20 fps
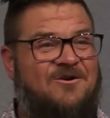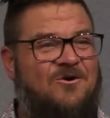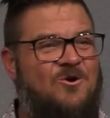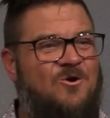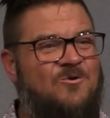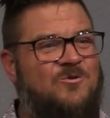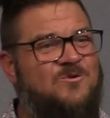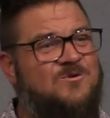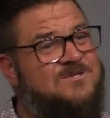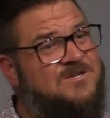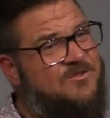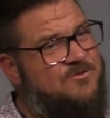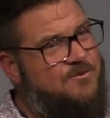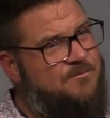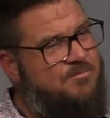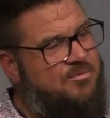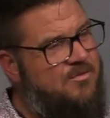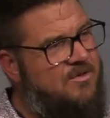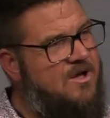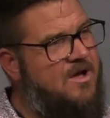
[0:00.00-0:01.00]
All those
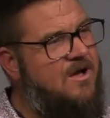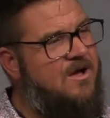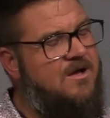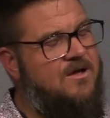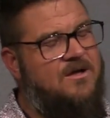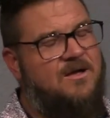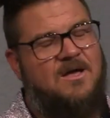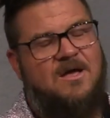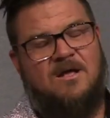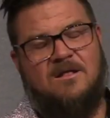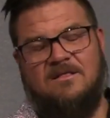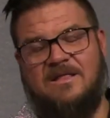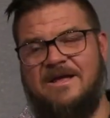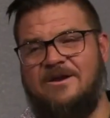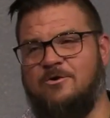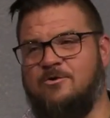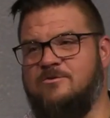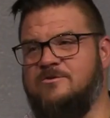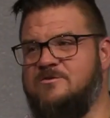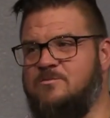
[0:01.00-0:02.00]
other uh,
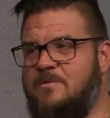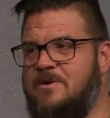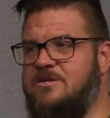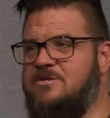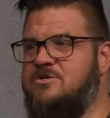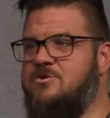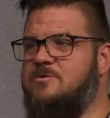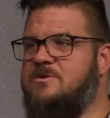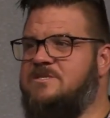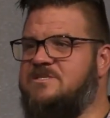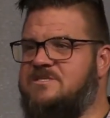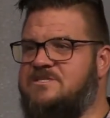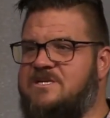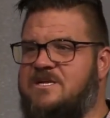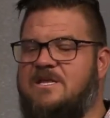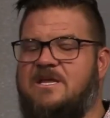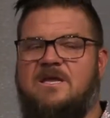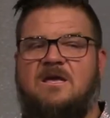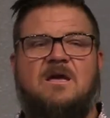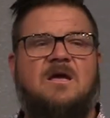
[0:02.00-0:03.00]
letters went to a
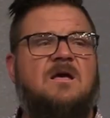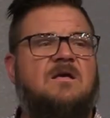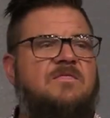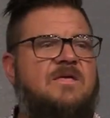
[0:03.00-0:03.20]
city